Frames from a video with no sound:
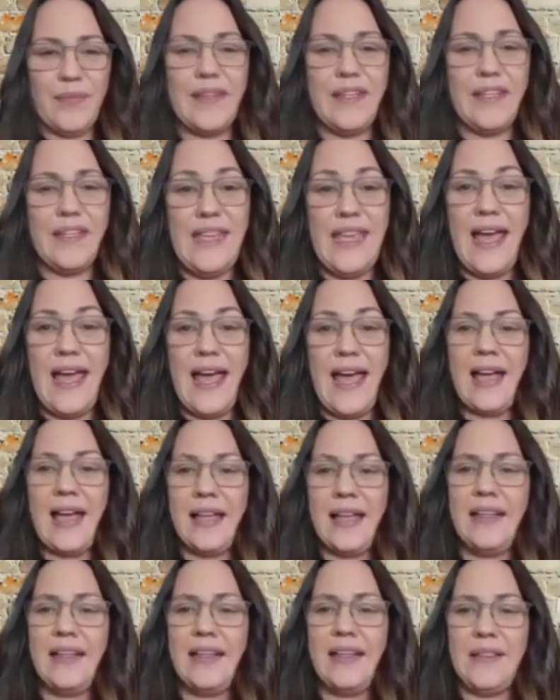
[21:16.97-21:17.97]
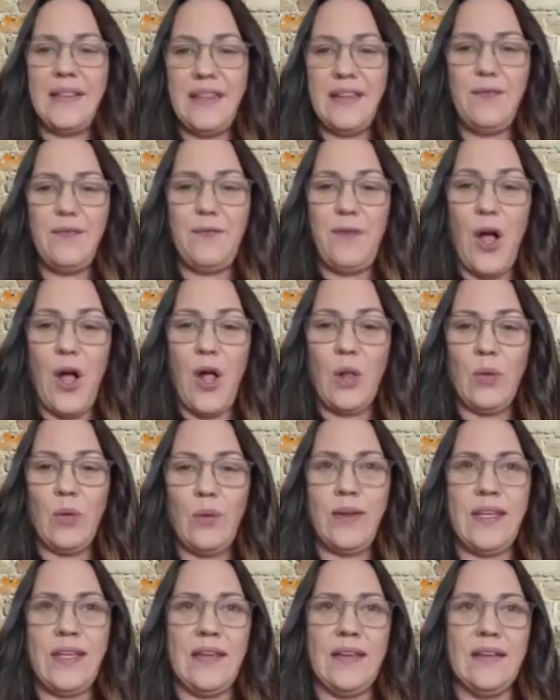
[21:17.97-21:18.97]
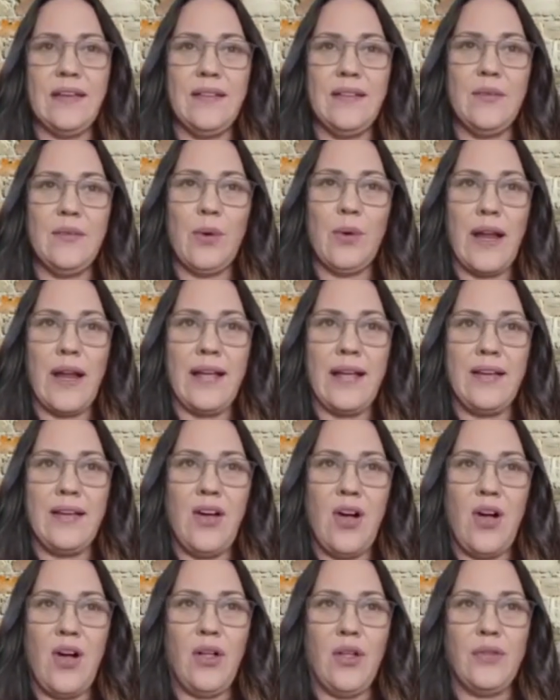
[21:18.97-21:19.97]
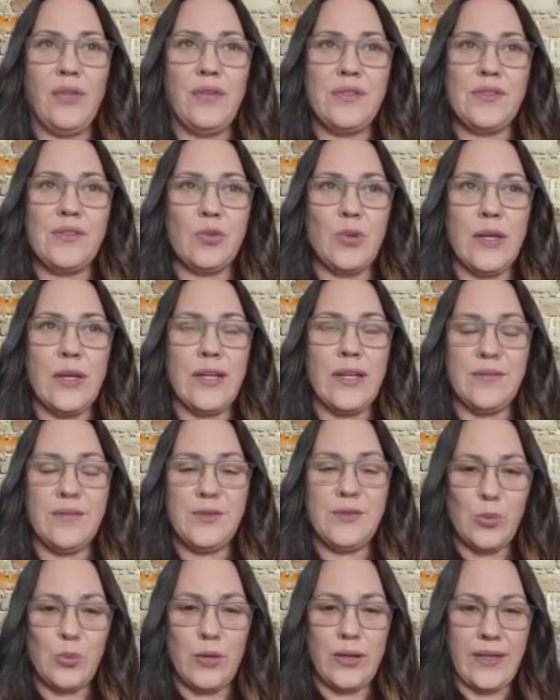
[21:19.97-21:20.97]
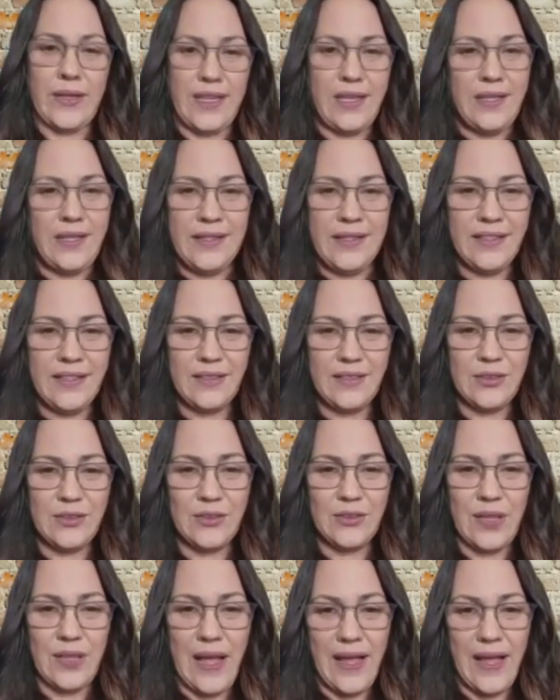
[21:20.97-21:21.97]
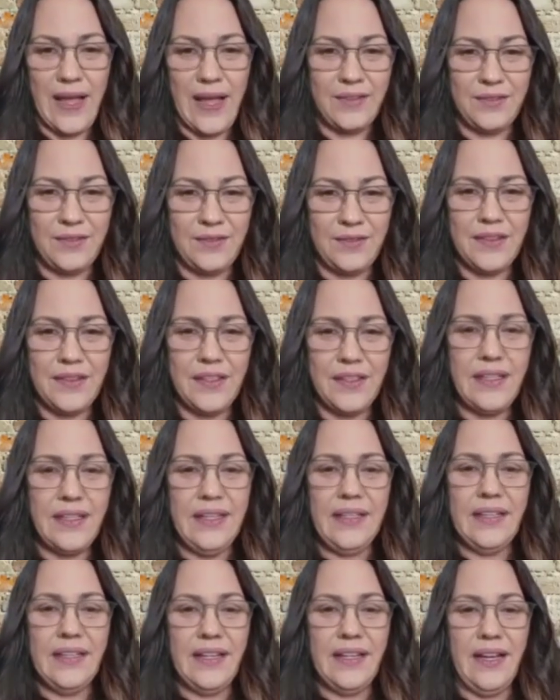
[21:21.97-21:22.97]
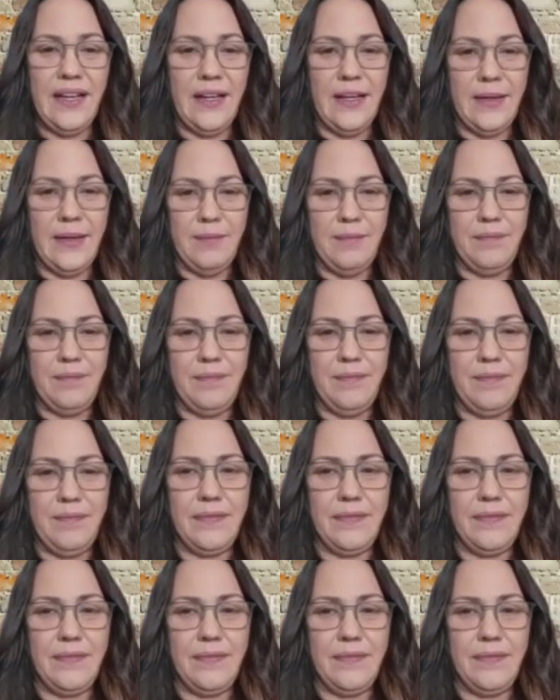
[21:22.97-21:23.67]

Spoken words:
yeah, and I think following what I call the string of joy in your life um,